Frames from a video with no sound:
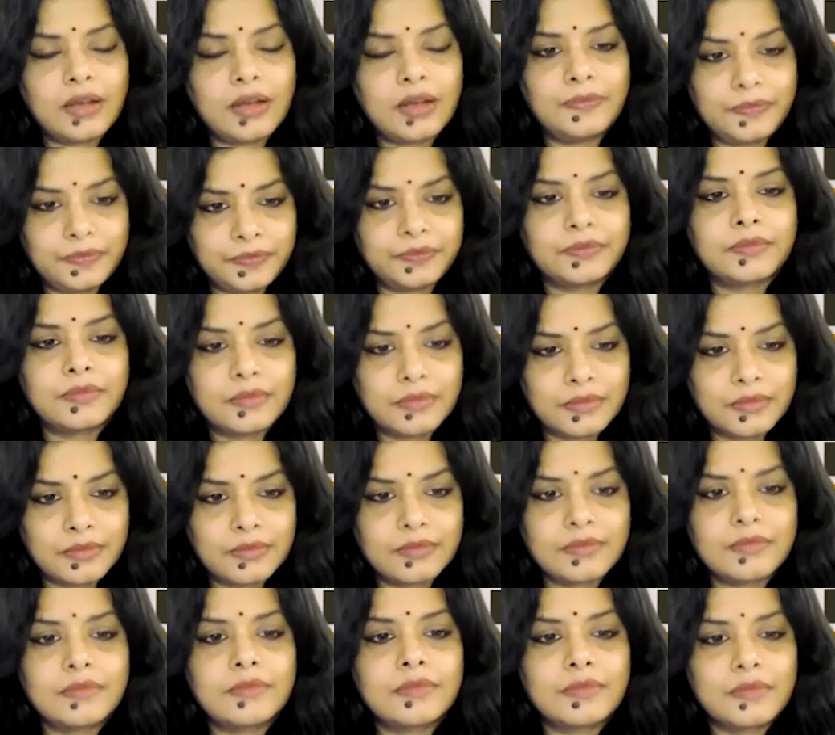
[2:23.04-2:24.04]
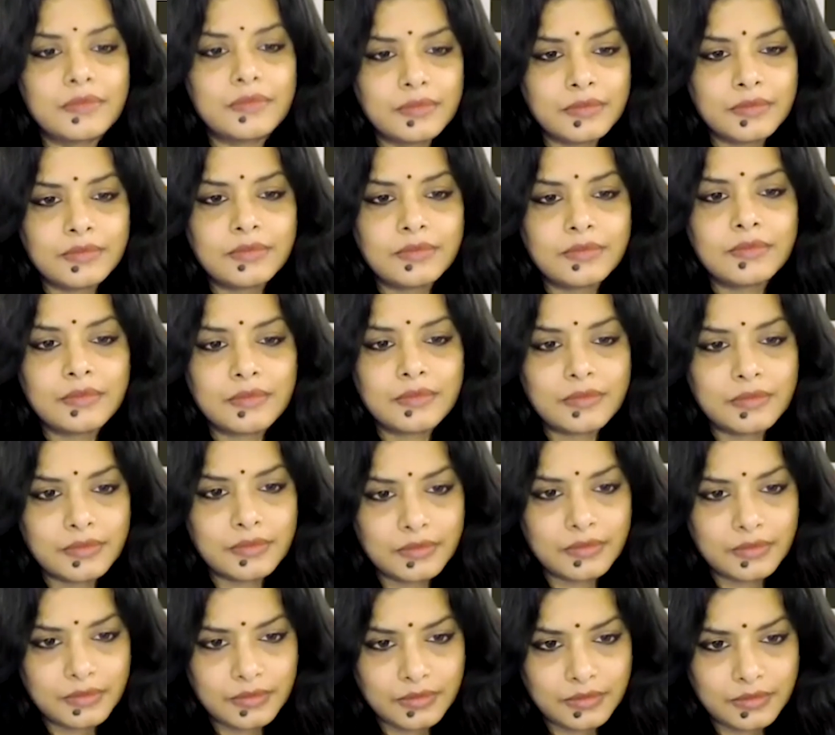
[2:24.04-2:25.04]
is the earth, Bhuva is the
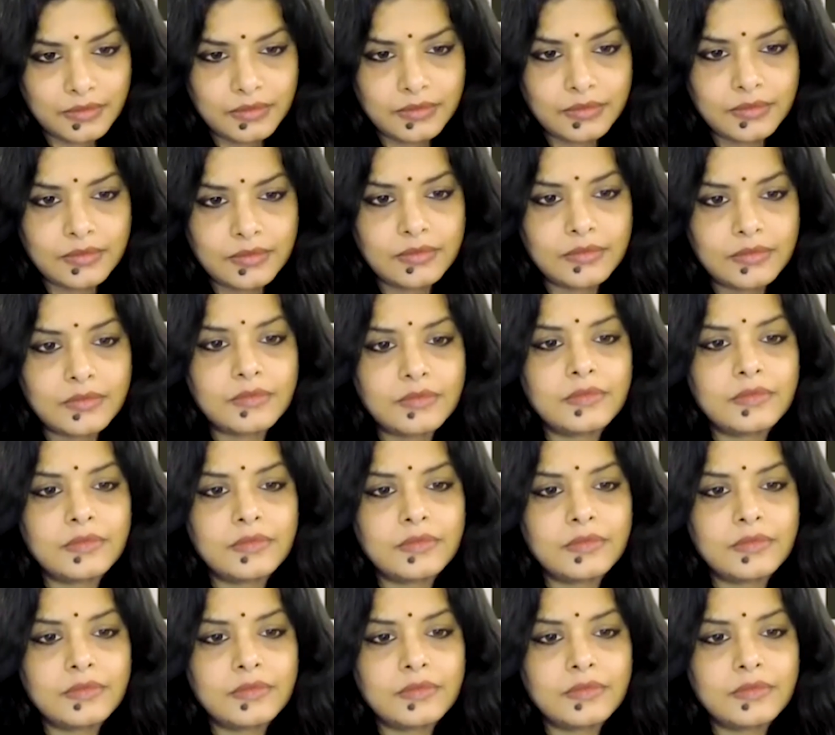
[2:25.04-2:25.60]
atmosphere, and